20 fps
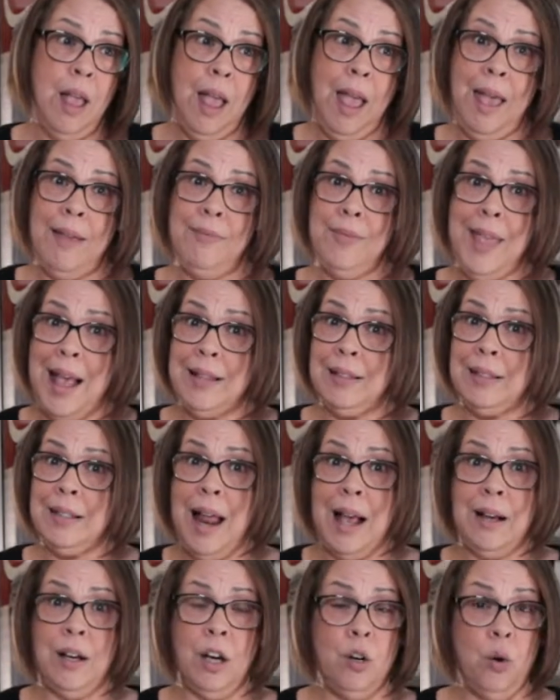and that's
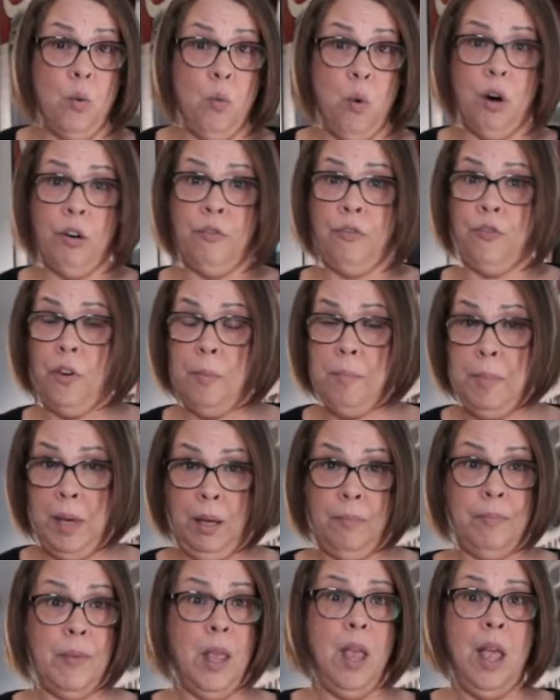not going to work for
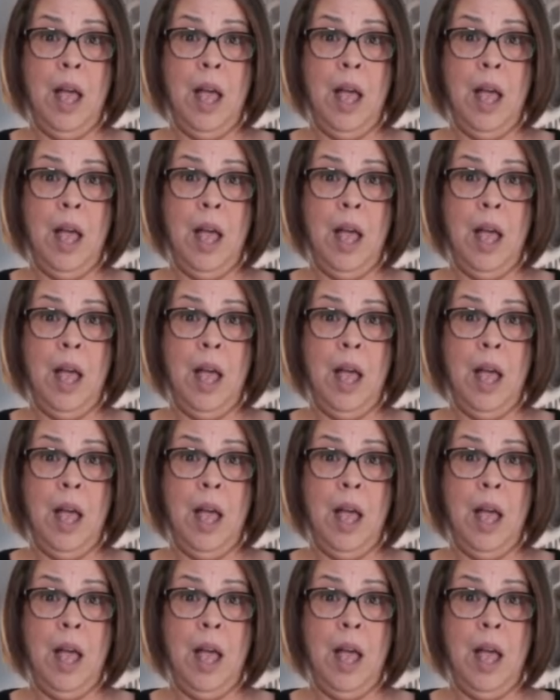me.